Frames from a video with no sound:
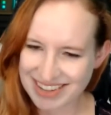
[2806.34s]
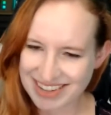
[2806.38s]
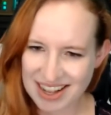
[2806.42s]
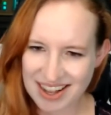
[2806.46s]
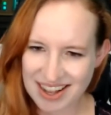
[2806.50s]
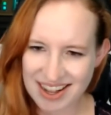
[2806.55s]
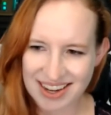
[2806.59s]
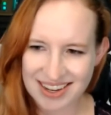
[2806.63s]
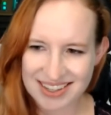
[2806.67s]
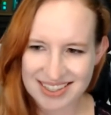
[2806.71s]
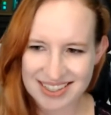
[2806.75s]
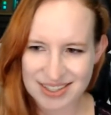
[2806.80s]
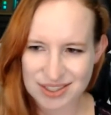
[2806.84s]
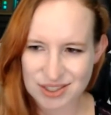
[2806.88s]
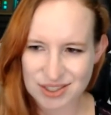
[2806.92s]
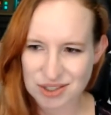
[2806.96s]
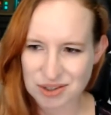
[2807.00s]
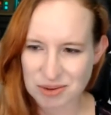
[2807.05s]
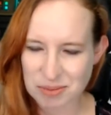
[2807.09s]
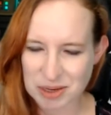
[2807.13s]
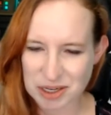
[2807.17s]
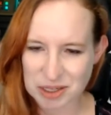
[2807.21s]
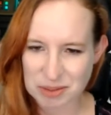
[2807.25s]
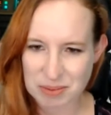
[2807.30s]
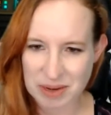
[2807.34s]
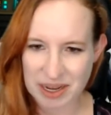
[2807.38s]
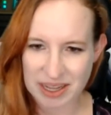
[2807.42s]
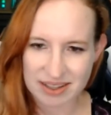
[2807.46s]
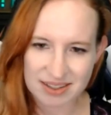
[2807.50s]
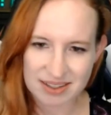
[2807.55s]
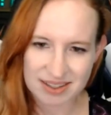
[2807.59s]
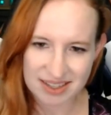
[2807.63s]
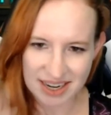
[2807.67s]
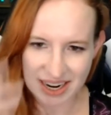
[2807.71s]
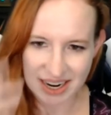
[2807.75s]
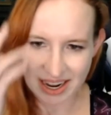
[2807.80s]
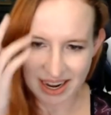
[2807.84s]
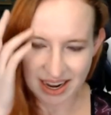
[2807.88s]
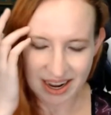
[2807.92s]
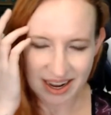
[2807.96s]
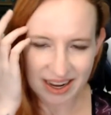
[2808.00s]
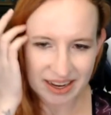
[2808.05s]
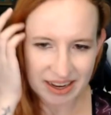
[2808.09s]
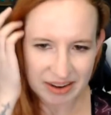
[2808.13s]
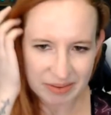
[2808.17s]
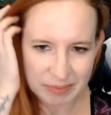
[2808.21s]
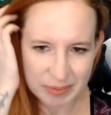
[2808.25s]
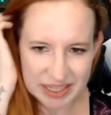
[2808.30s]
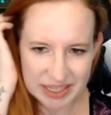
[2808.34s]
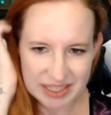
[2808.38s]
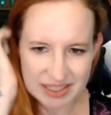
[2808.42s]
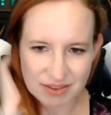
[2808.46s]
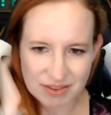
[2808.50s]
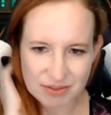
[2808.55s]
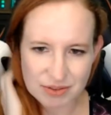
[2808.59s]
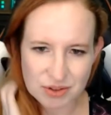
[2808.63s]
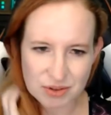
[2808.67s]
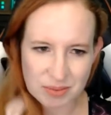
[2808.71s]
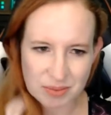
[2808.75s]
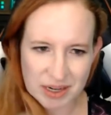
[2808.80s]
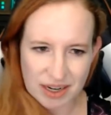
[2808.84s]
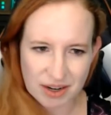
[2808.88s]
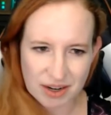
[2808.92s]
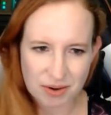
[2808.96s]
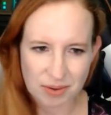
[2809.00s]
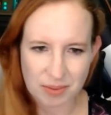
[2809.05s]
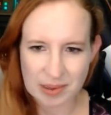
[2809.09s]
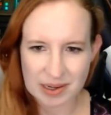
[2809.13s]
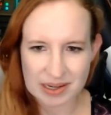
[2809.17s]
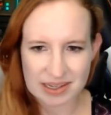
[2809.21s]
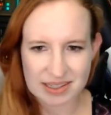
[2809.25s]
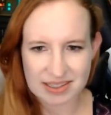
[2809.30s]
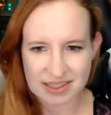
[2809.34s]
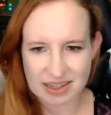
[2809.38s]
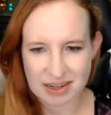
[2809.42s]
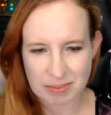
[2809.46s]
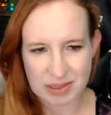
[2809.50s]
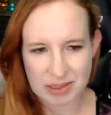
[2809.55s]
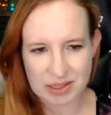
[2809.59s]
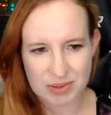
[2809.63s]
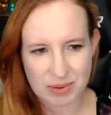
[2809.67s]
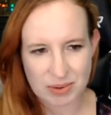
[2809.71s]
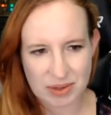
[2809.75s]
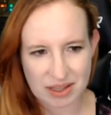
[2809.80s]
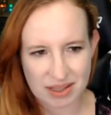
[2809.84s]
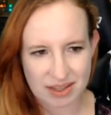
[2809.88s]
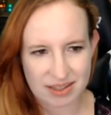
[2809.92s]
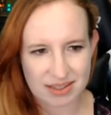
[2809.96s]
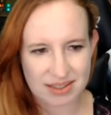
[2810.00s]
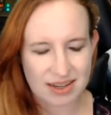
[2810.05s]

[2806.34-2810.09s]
Did so much math today. I gave myself so many homework assignments with this.